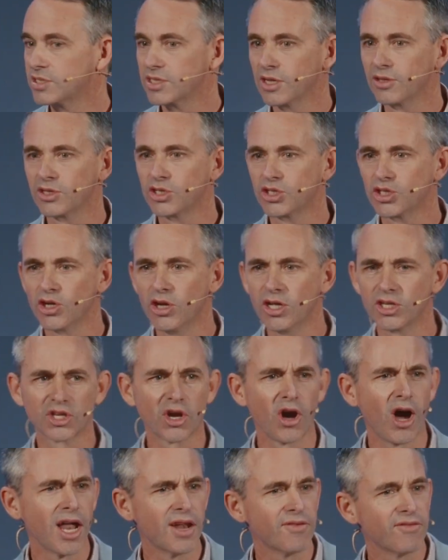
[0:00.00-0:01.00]
So the church
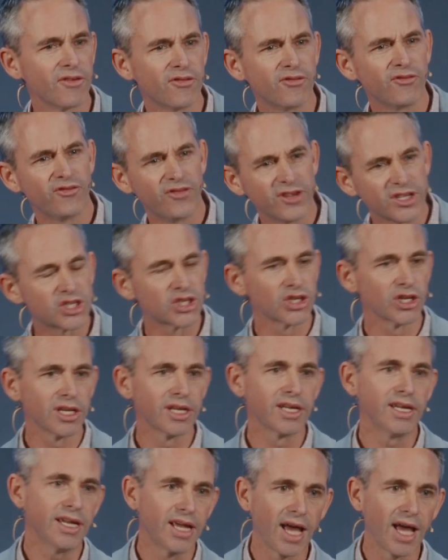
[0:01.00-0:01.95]
kind of officially